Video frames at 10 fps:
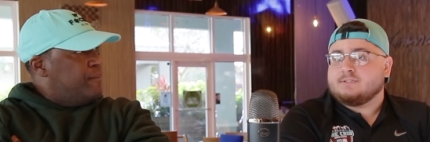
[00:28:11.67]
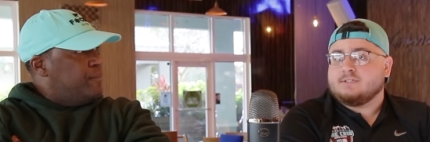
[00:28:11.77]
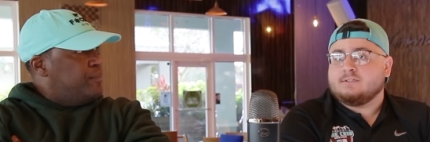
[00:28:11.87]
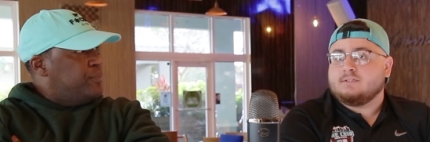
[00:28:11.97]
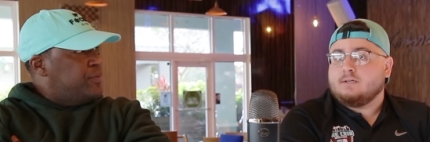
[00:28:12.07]

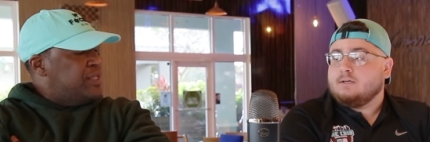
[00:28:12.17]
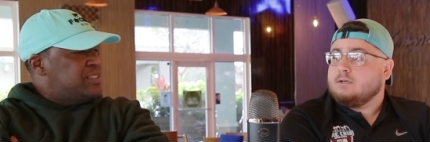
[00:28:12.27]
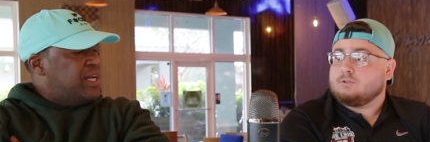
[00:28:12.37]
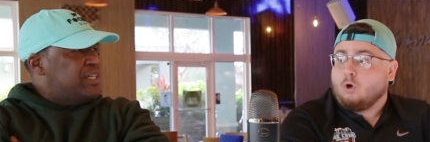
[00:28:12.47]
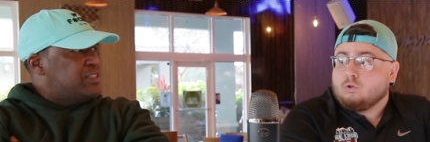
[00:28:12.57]
Speaker 1: and
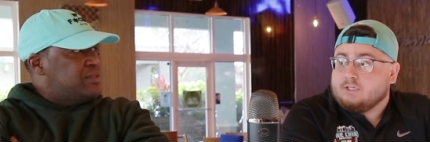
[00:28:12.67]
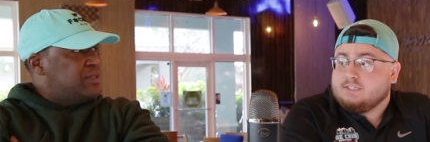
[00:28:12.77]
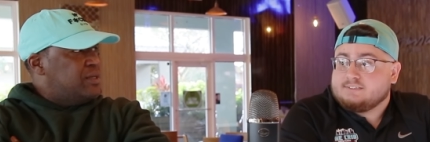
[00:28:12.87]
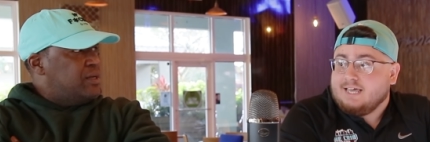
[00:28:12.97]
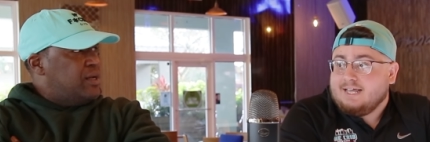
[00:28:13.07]
go look at the
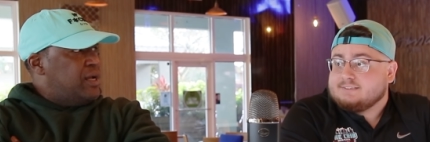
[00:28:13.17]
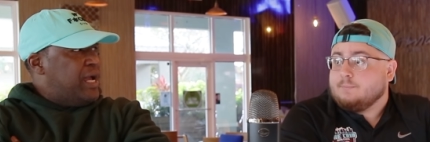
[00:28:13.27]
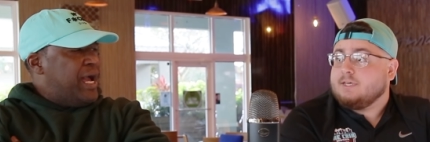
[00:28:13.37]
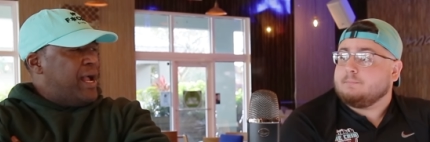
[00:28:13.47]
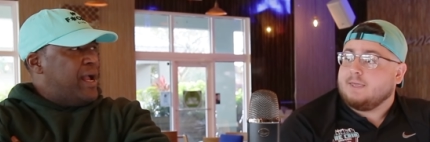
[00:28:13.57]
stats. I
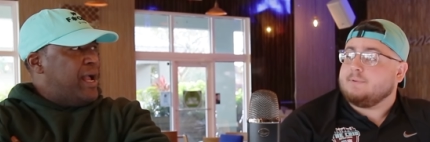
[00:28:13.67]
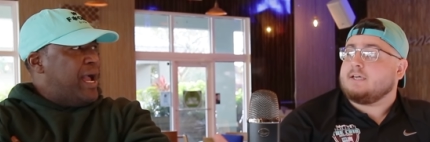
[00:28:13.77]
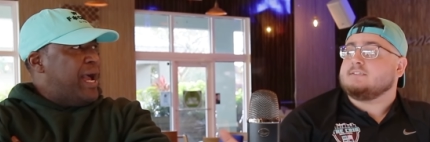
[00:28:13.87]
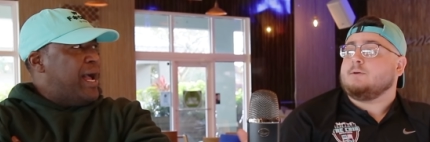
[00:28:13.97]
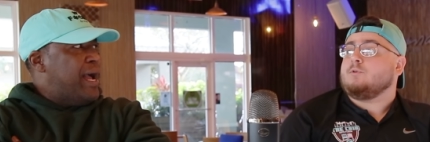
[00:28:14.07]
mean, maybe
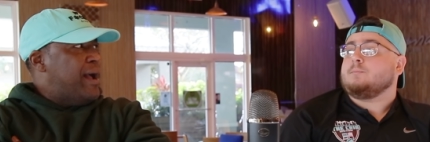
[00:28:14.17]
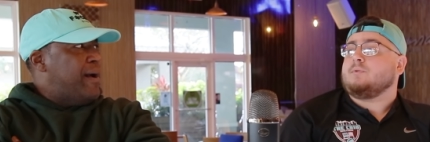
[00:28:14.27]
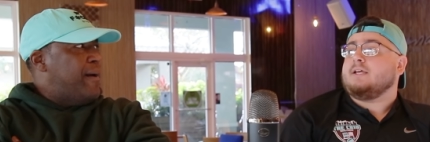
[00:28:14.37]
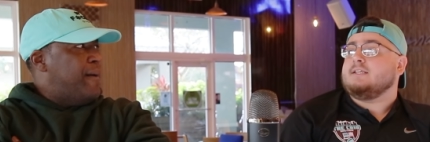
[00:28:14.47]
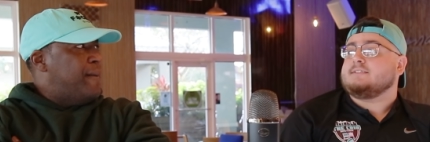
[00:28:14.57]
because they weren't
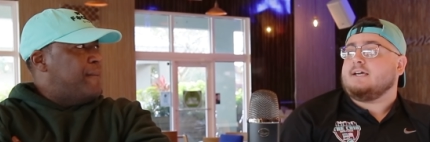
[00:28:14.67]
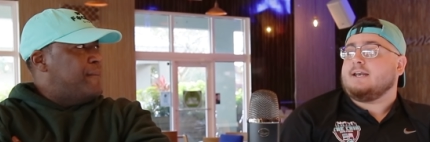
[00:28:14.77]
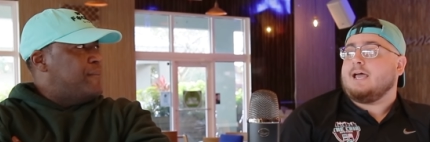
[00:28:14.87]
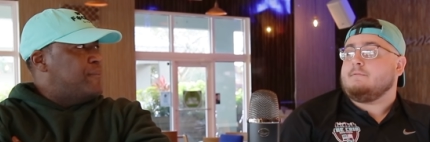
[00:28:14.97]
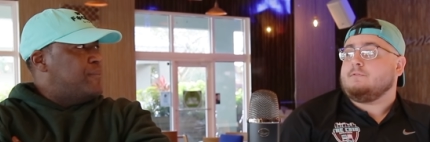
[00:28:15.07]
playing the second
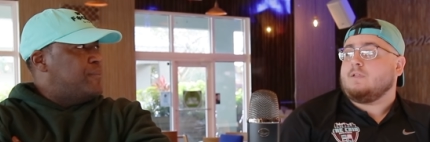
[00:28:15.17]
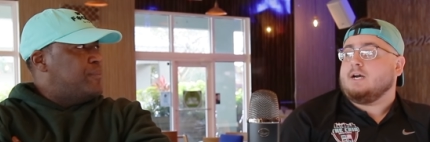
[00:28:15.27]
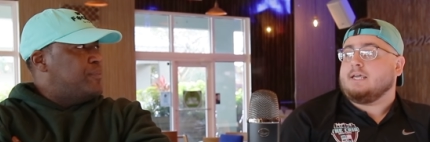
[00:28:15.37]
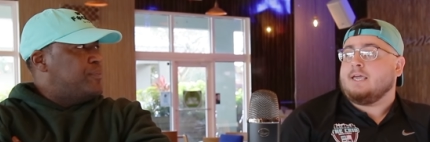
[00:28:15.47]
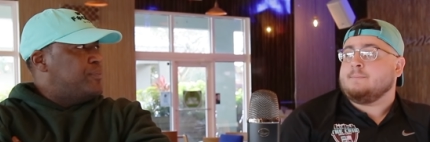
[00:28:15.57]
half of a lot
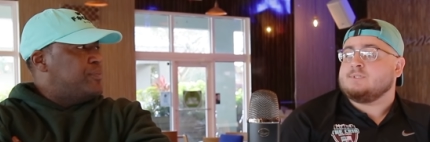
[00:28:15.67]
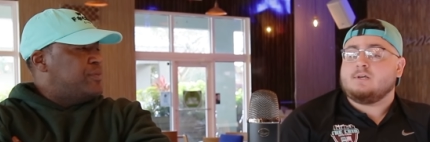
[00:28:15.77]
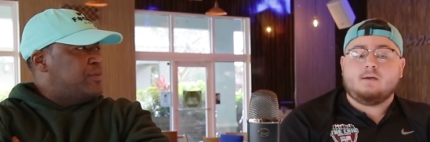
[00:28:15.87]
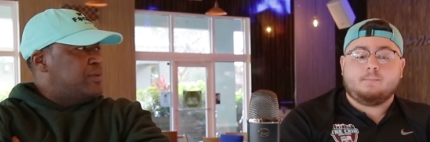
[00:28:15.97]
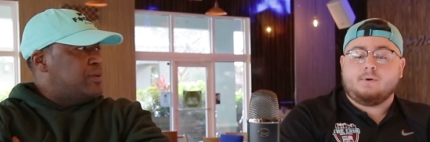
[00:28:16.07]
of games,
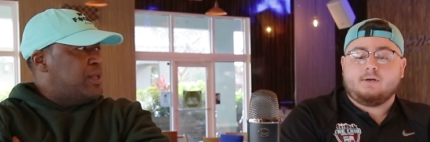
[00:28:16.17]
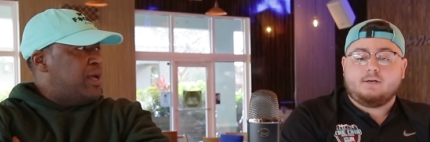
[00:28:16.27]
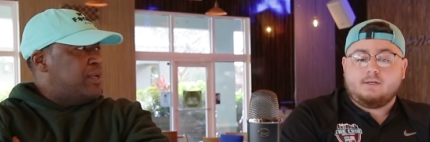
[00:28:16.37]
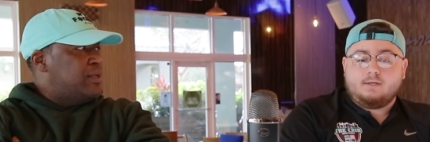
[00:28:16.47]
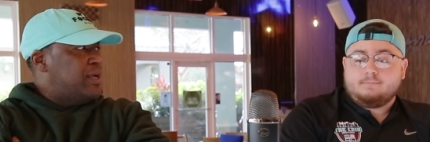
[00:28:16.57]
but
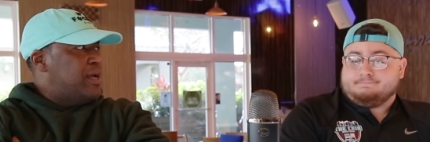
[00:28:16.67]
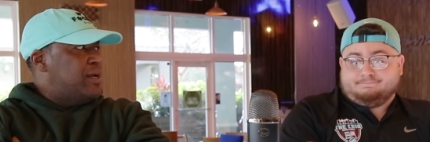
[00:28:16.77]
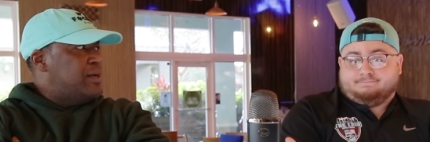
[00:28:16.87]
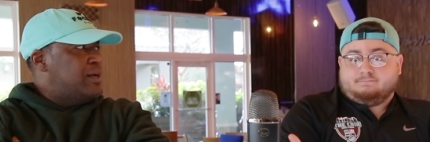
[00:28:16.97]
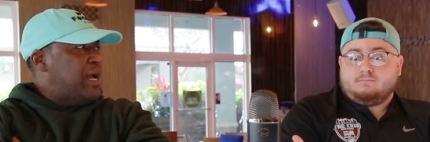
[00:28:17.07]

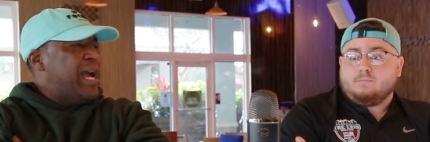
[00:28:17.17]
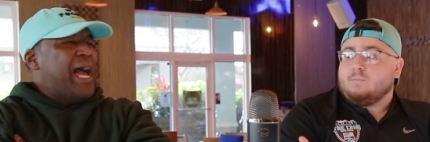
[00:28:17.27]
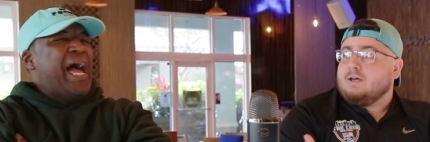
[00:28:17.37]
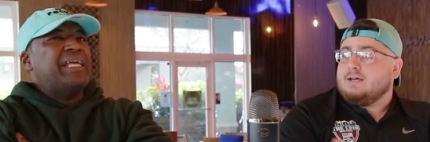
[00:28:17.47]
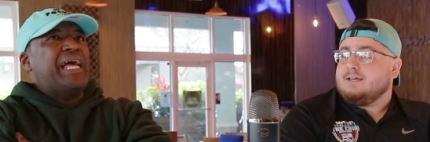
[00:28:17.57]

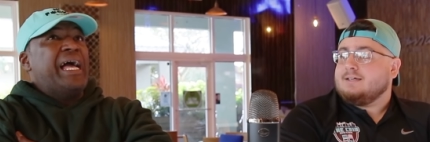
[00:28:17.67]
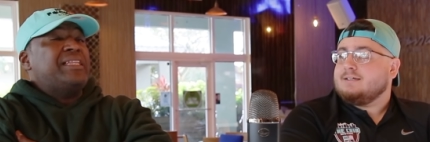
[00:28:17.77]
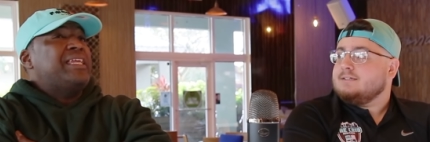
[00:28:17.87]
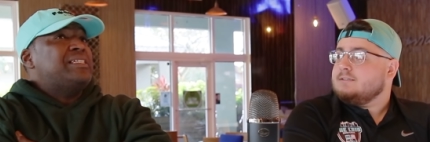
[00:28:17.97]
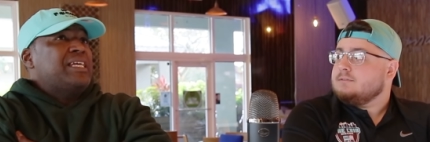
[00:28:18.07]
Speaker 2: I
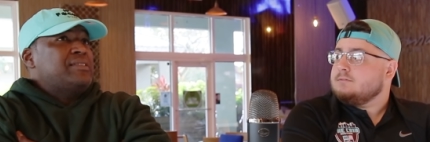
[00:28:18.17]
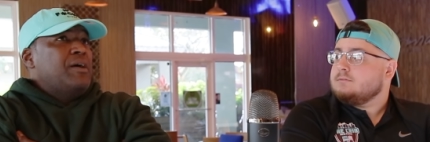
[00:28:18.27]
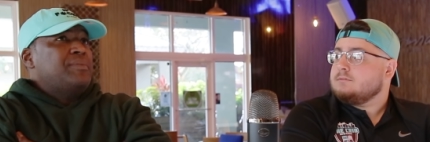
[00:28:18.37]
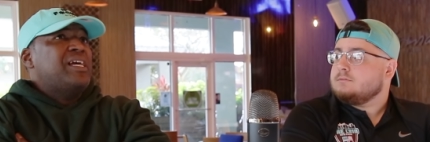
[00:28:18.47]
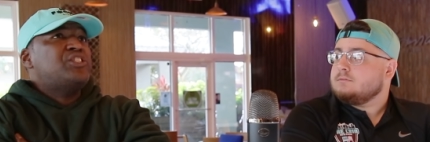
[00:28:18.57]
think St.
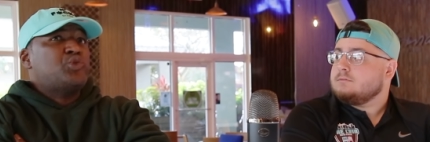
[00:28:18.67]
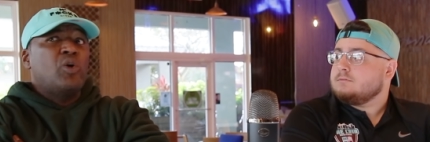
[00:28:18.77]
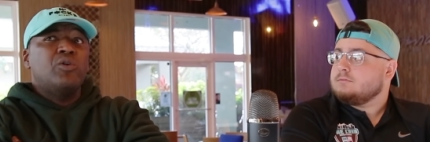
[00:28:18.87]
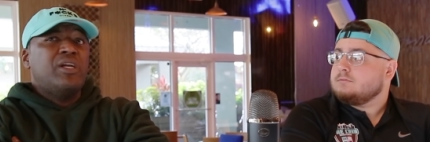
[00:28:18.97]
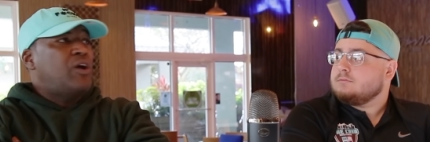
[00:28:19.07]
Thomas has
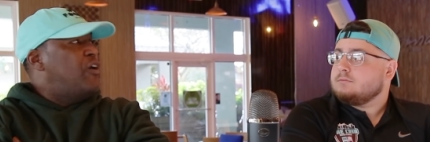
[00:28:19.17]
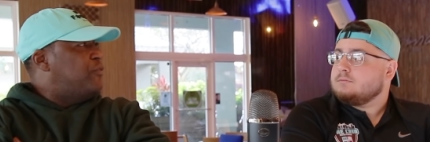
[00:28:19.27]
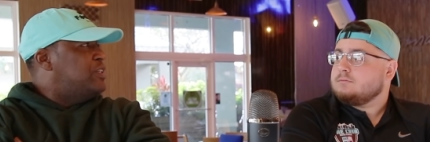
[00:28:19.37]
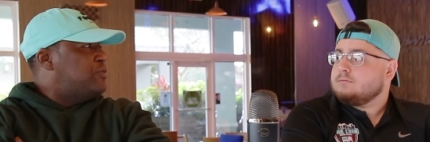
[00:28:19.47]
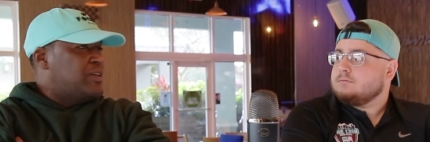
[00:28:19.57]
struggled at
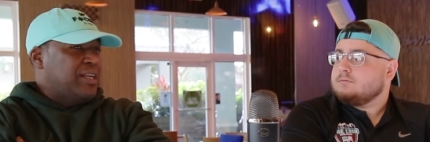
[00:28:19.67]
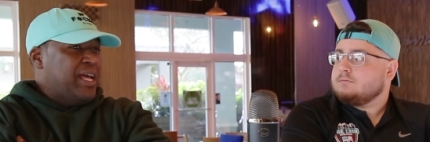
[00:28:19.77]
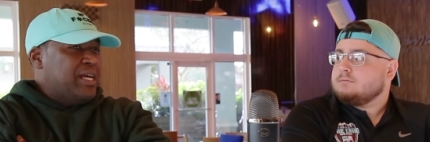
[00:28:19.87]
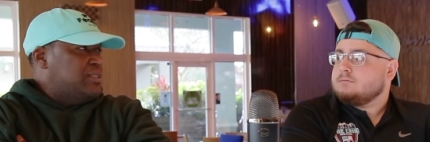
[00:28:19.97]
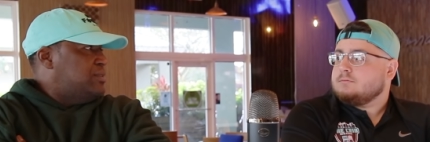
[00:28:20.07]
offense for the
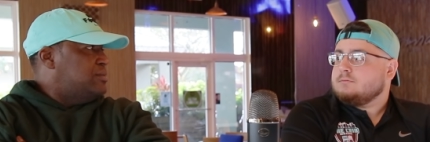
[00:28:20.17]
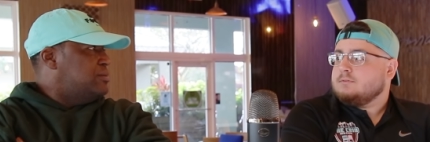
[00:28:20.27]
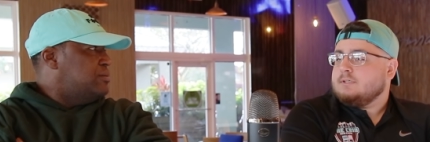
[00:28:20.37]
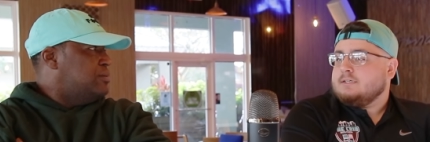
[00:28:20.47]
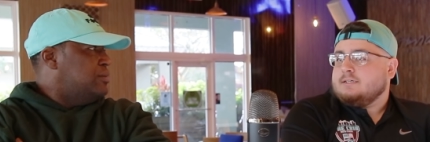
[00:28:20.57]
last
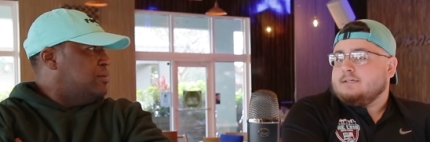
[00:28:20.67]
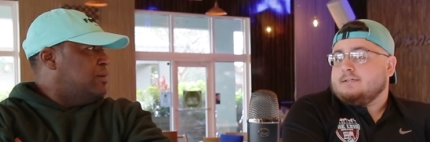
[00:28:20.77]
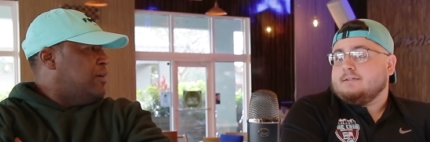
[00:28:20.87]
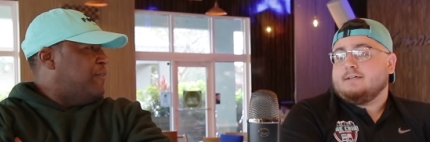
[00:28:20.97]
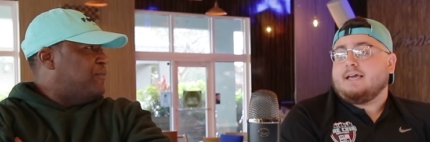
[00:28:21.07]

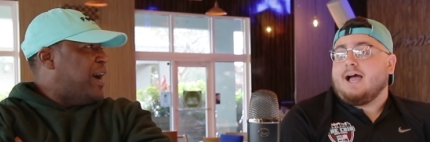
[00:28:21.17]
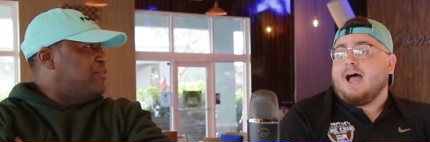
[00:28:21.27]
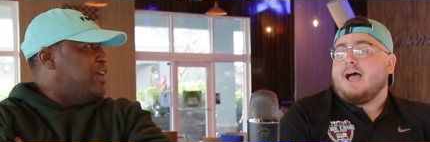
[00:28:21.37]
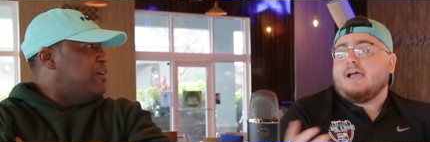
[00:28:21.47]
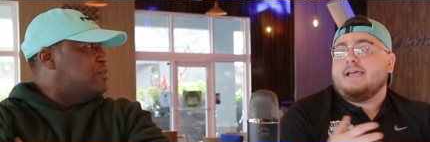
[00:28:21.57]
5
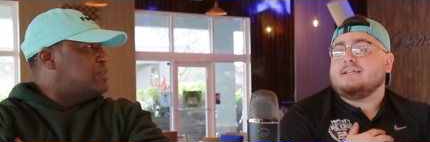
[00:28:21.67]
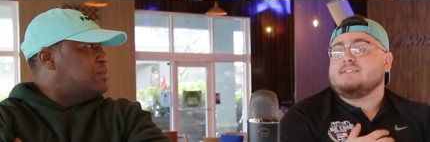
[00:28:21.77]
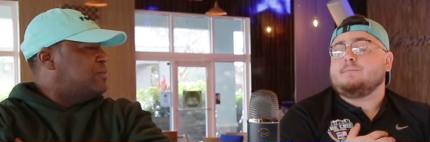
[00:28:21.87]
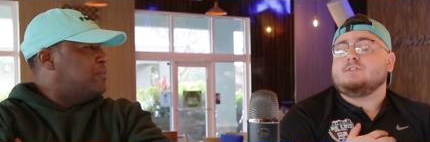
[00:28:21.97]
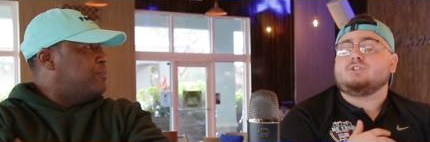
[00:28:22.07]
years. Is
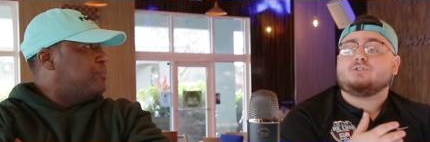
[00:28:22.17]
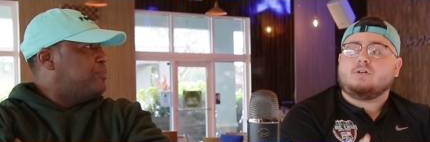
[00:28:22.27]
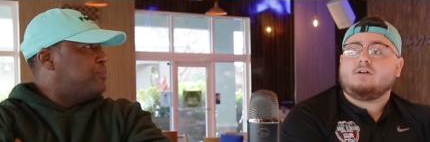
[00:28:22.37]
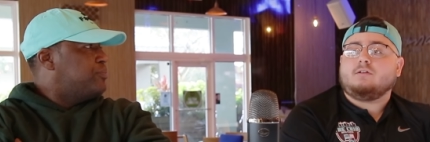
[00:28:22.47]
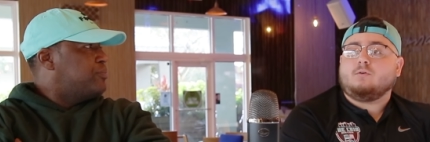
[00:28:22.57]
it been
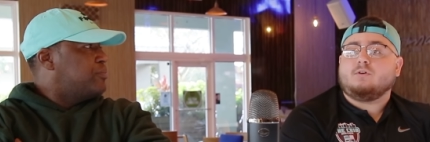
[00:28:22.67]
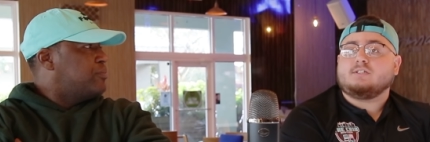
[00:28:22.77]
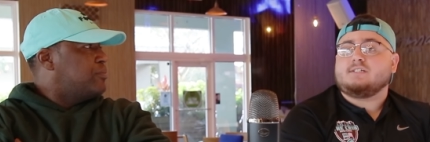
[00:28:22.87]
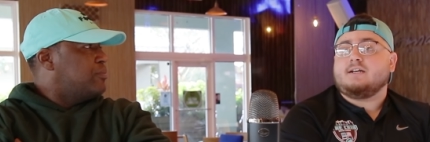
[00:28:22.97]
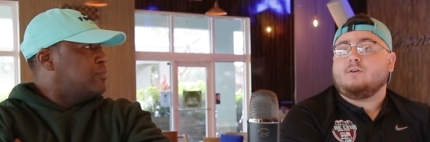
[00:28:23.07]
struggling, or is it